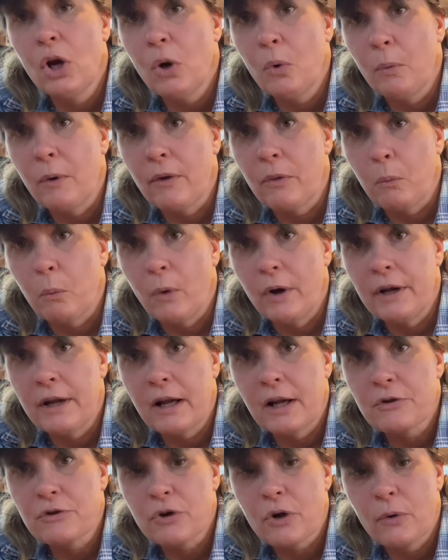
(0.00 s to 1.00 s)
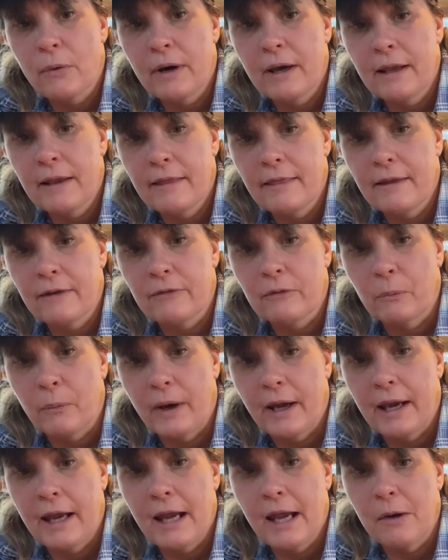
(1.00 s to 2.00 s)
with one notch going this
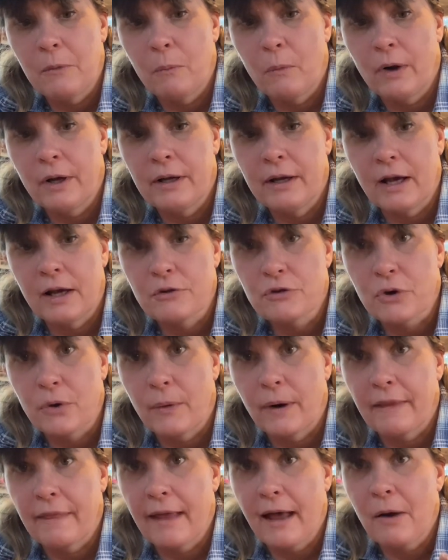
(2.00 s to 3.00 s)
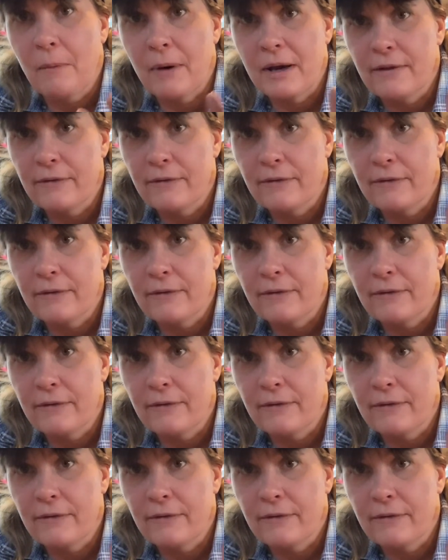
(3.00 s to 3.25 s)
way and one notch going that way,